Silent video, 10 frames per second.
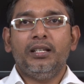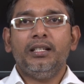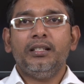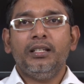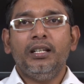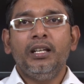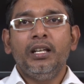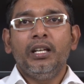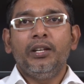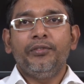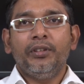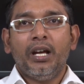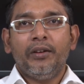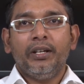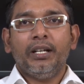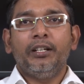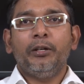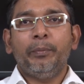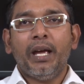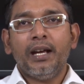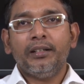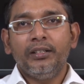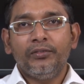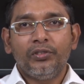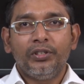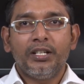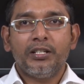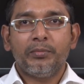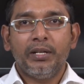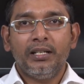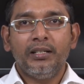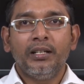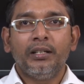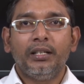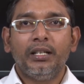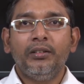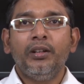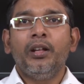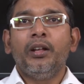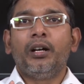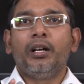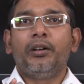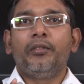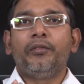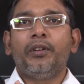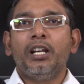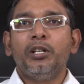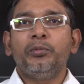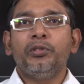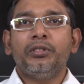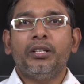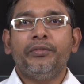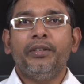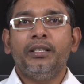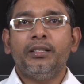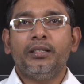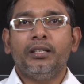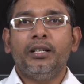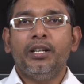Let us say if you have a kind of packed and fluidized bed then uh, volume to surface uh,